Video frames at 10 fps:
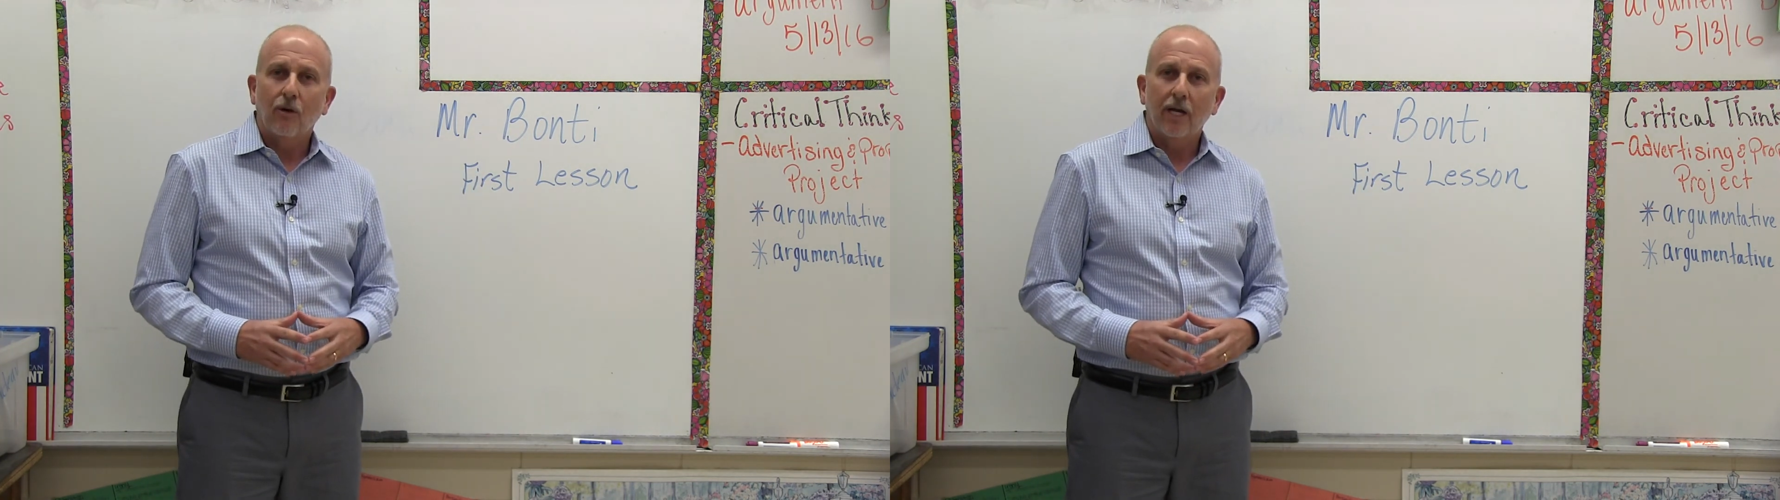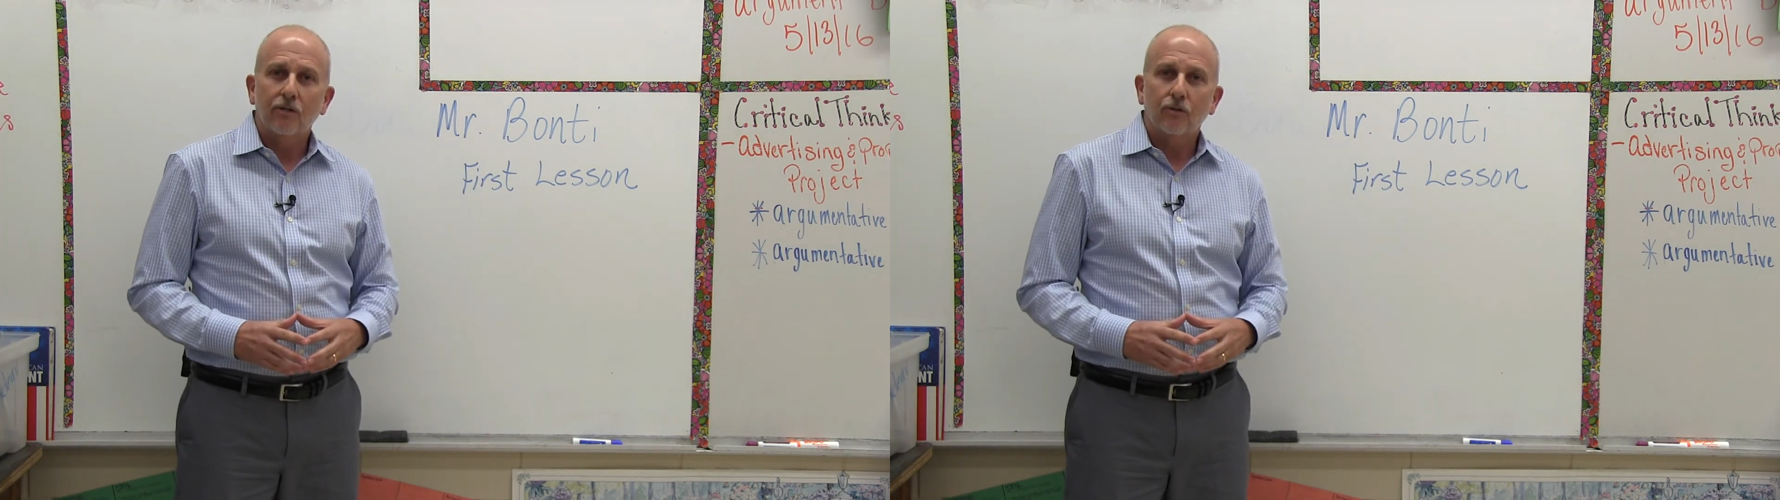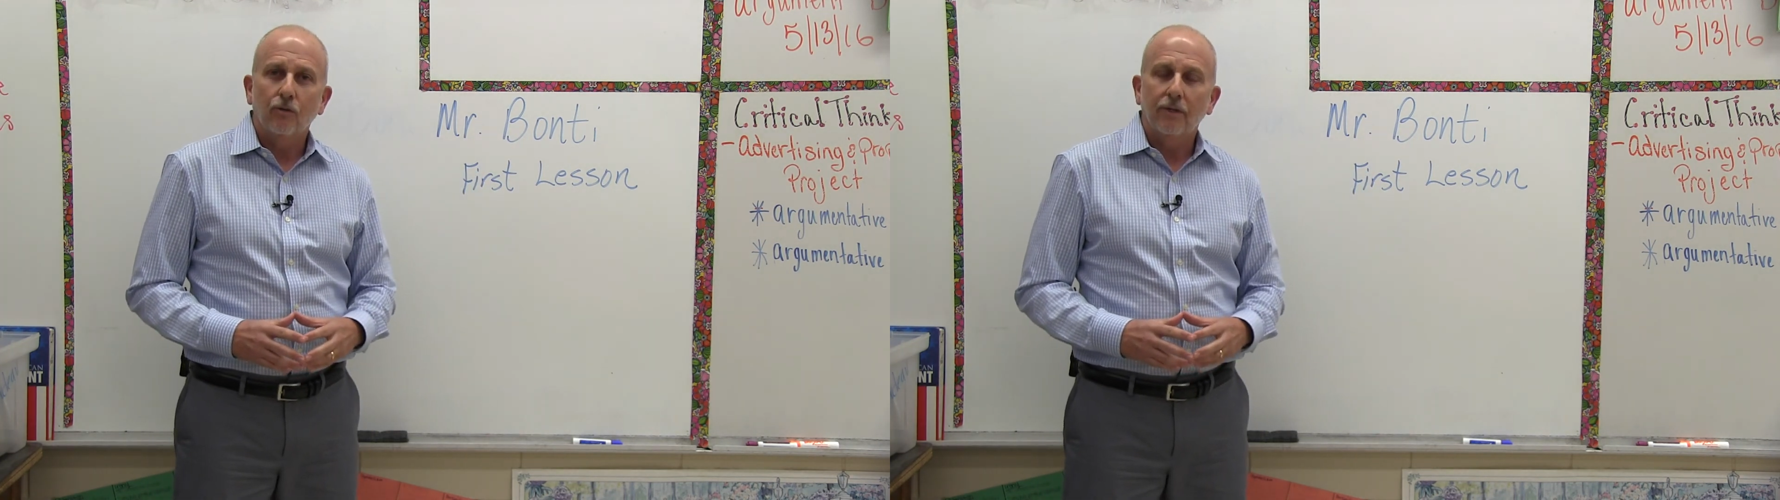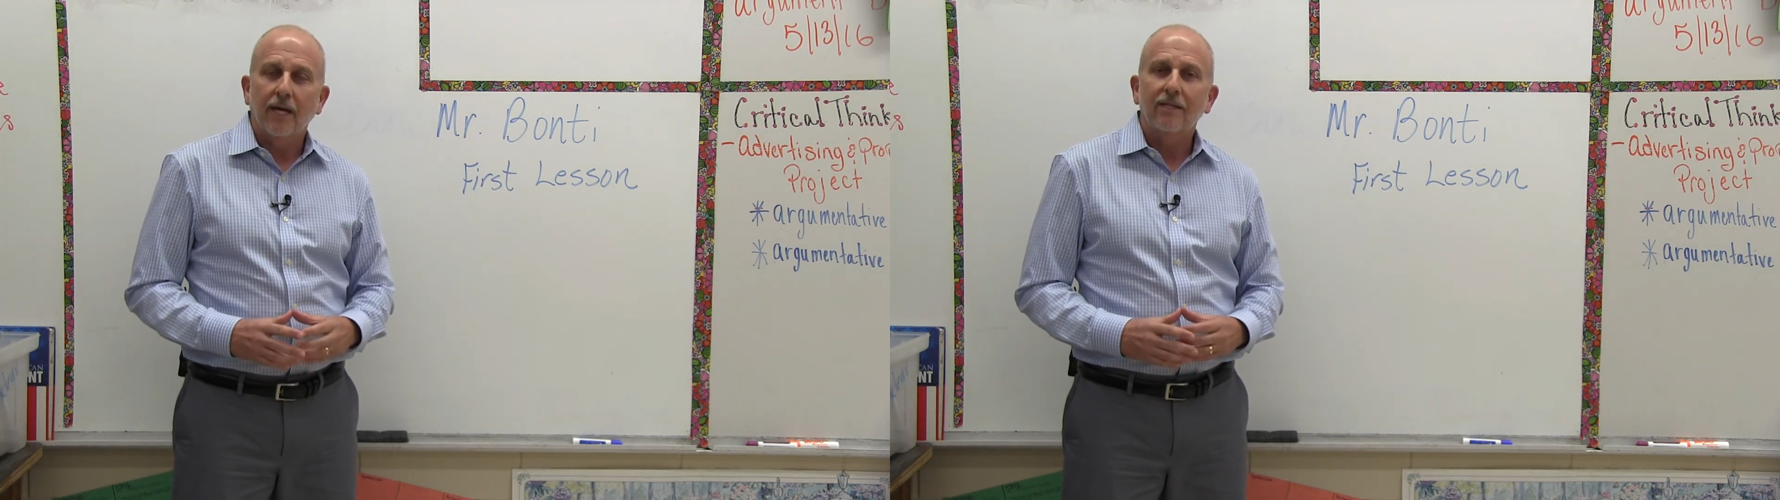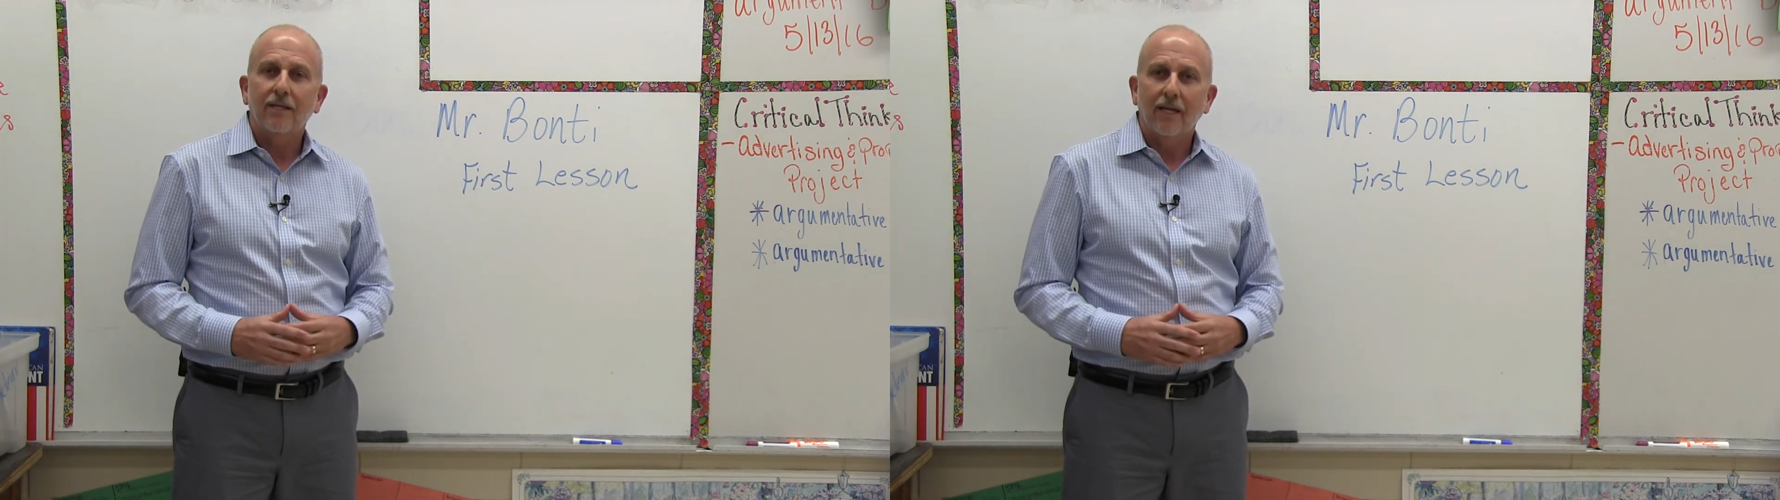High School in
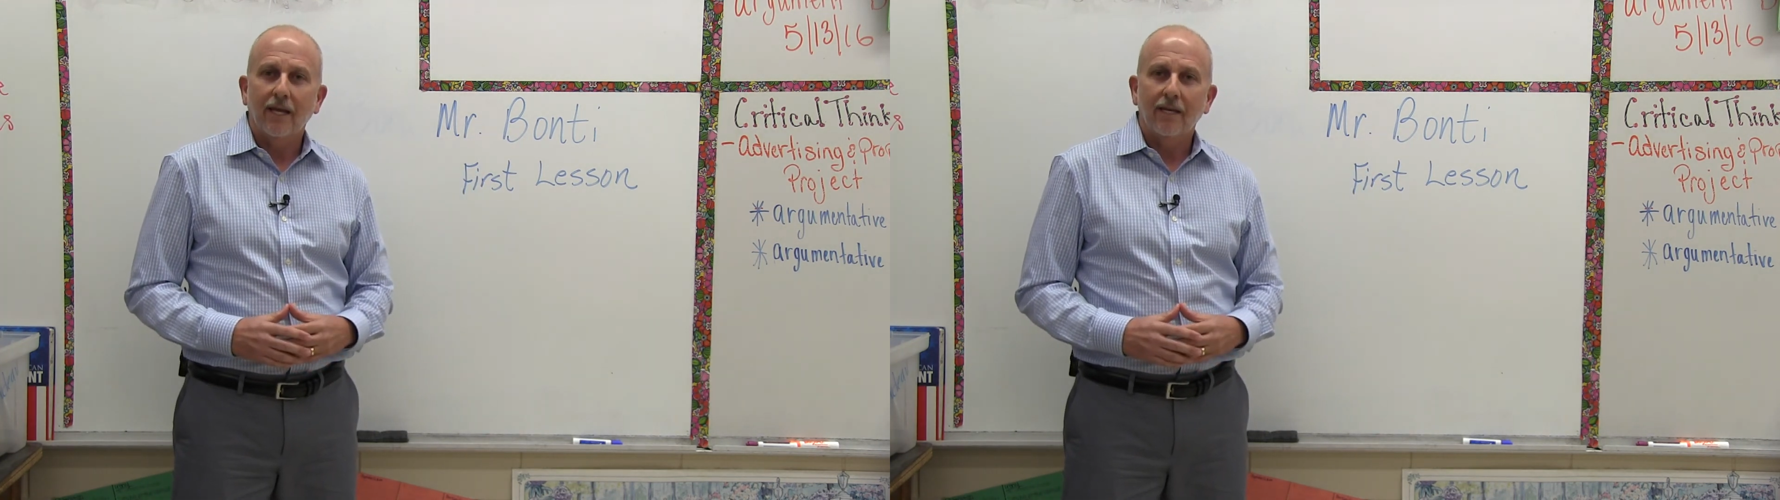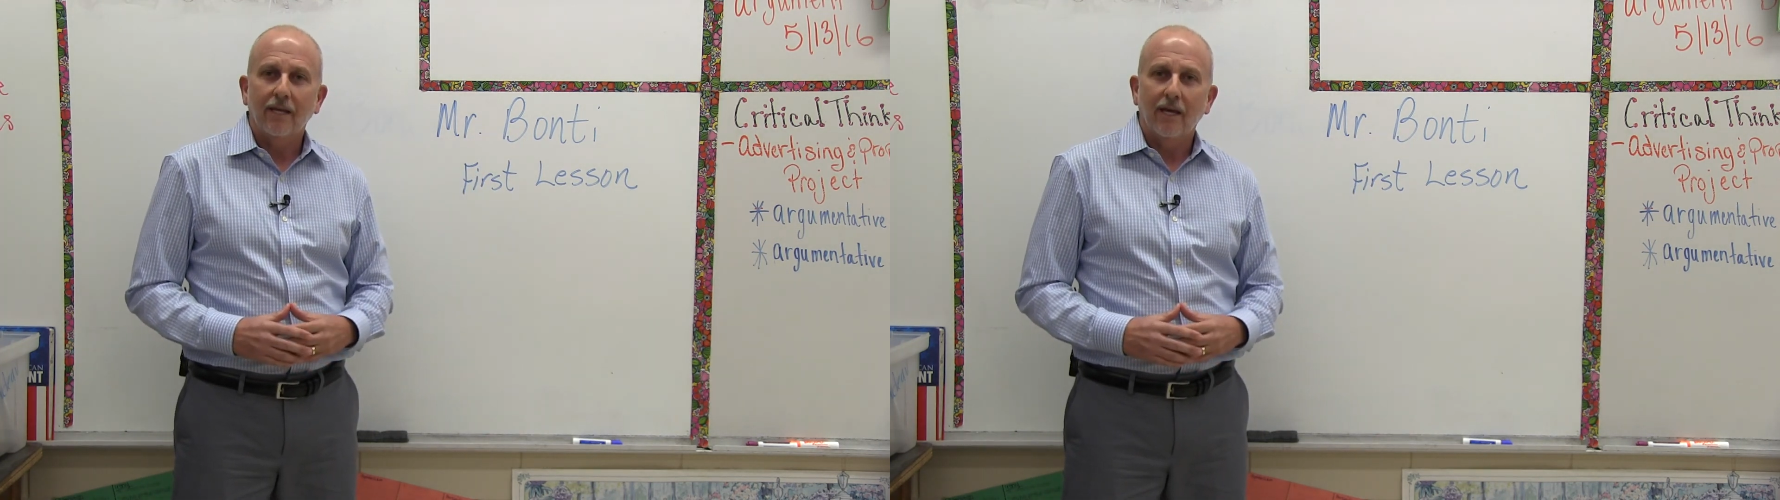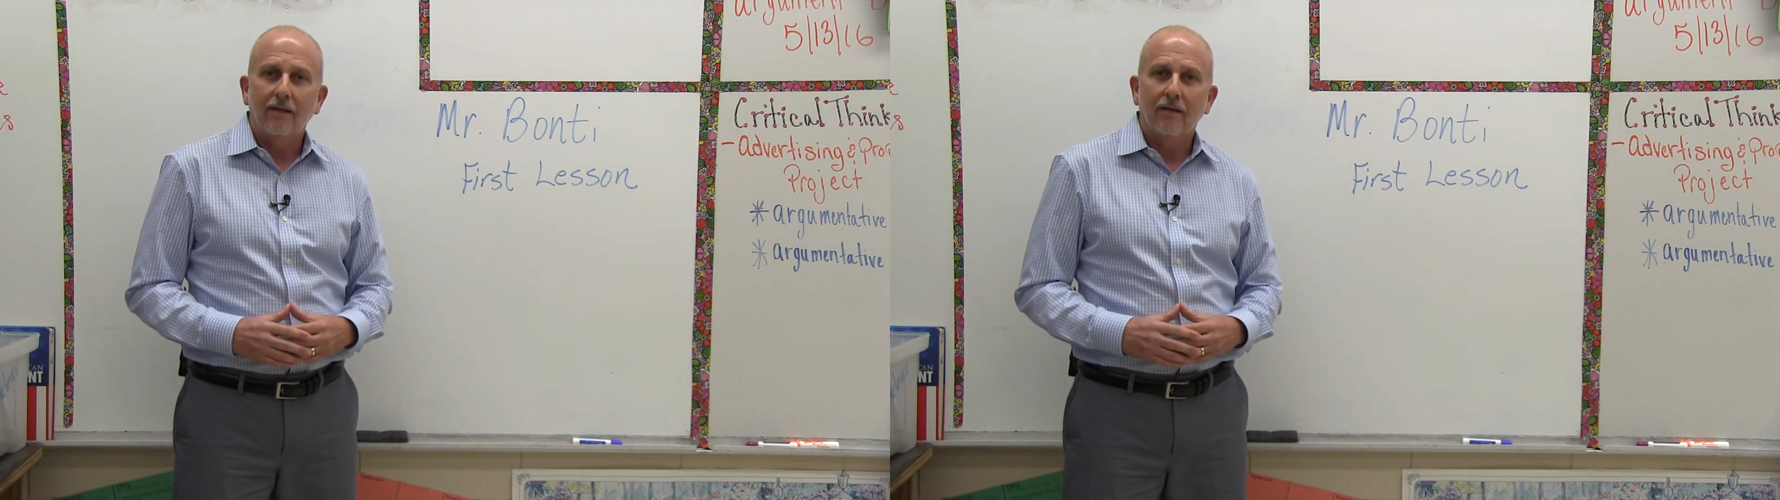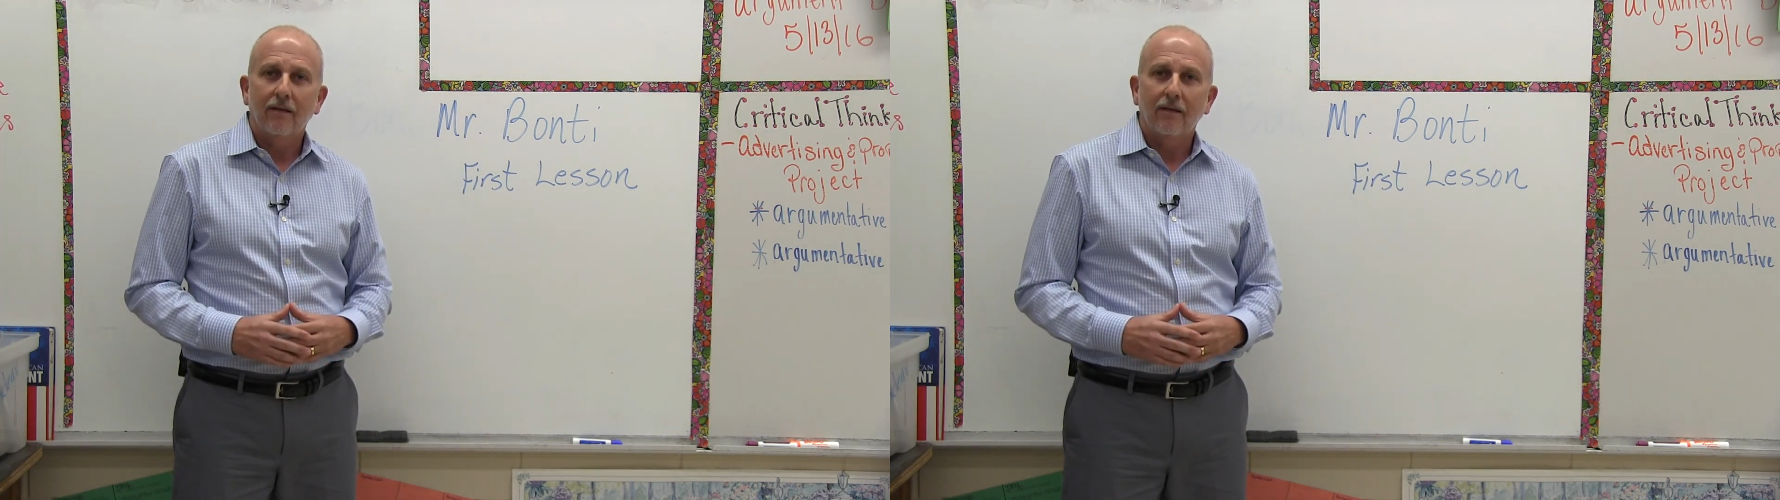1988.